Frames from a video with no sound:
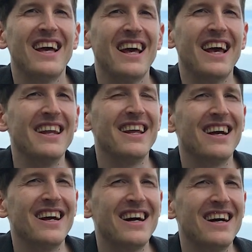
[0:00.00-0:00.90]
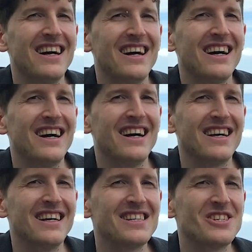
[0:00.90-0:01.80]
And I
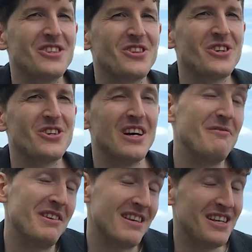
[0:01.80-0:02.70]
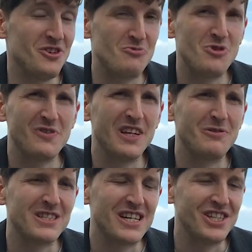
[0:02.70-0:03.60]
guess and you proved it
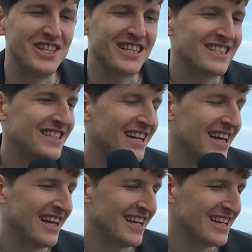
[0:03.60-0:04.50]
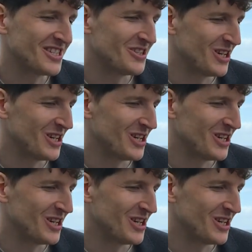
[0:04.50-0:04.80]
with Argenx, and I guess on